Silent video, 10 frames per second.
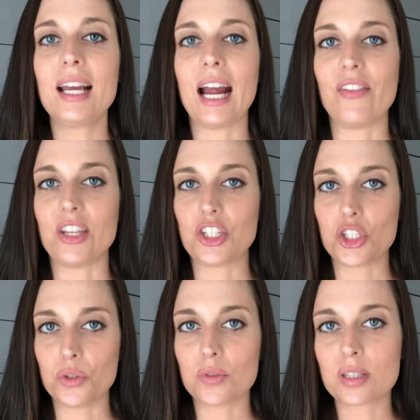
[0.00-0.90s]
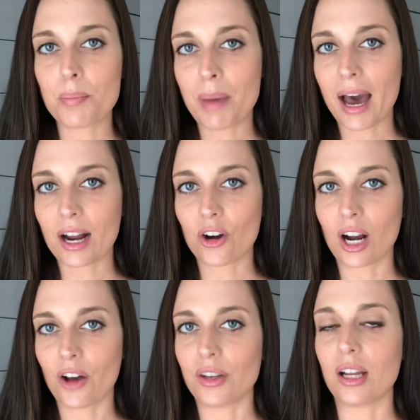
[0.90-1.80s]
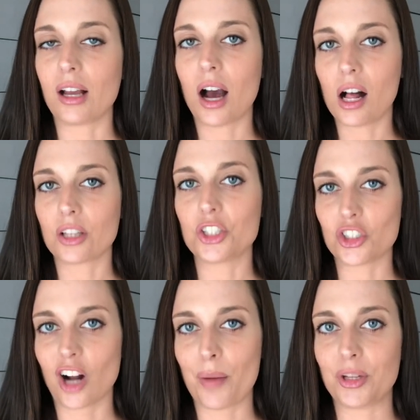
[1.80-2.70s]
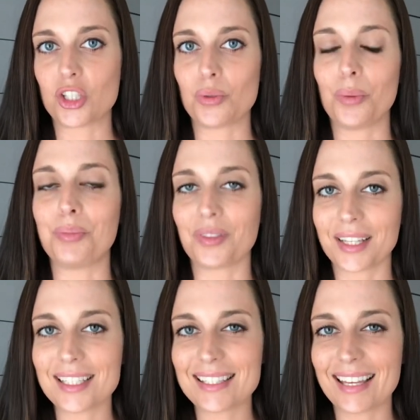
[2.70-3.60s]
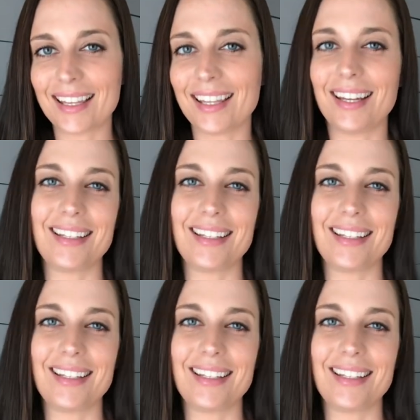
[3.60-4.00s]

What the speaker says: and then choose the background and color drop it so it blends in and it